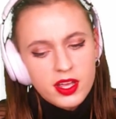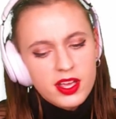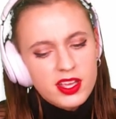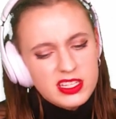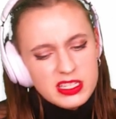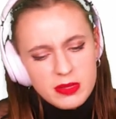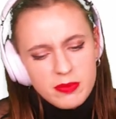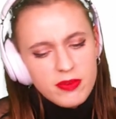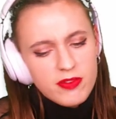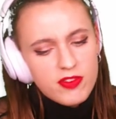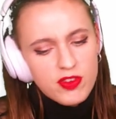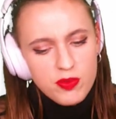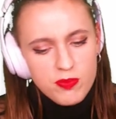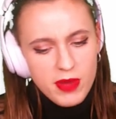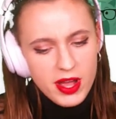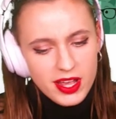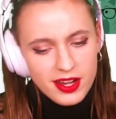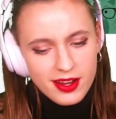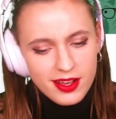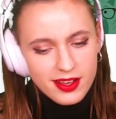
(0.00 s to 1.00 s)
Some of you
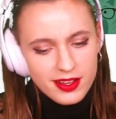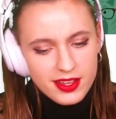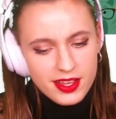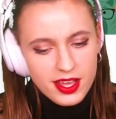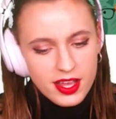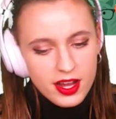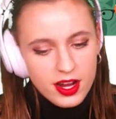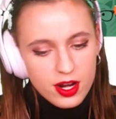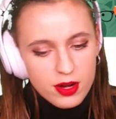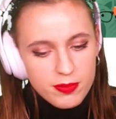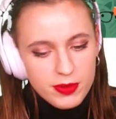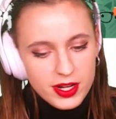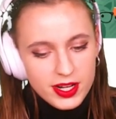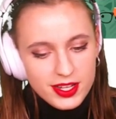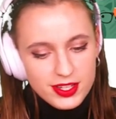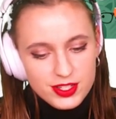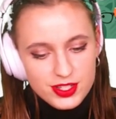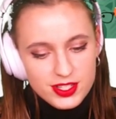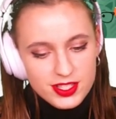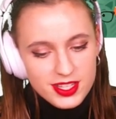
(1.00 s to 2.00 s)
might not care, but I
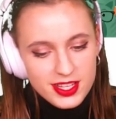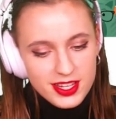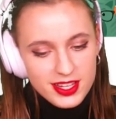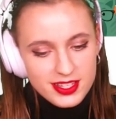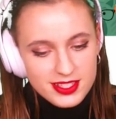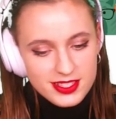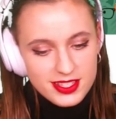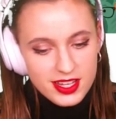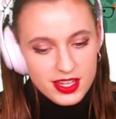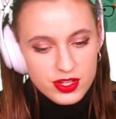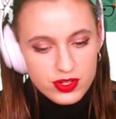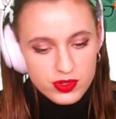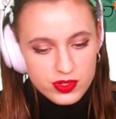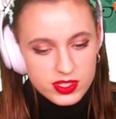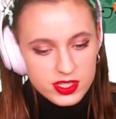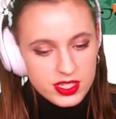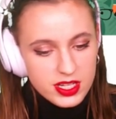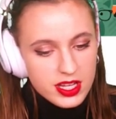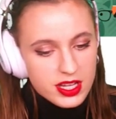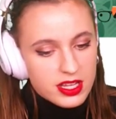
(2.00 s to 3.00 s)
just think it's
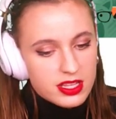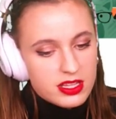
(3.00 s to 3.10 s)
interesting.